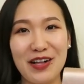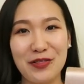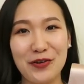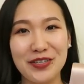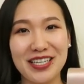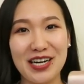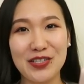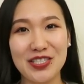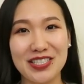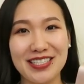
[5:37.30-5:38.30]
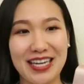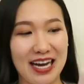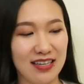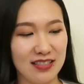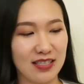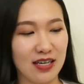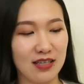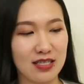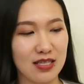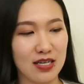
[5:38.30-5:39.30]
I thought I would just get
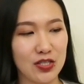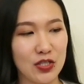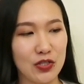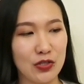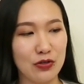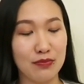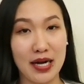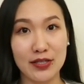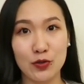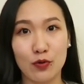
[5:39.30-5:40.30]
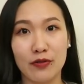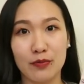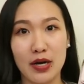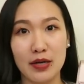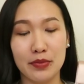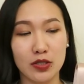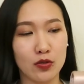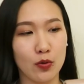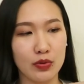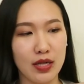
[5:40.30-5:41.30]
a clutch to match with my
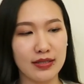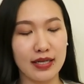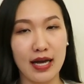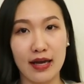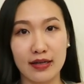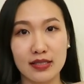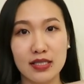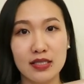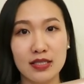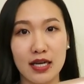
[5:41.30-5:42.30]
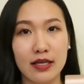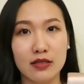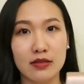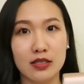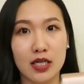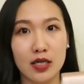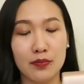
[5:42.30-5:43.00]
Manolo Blahnik Hangisis in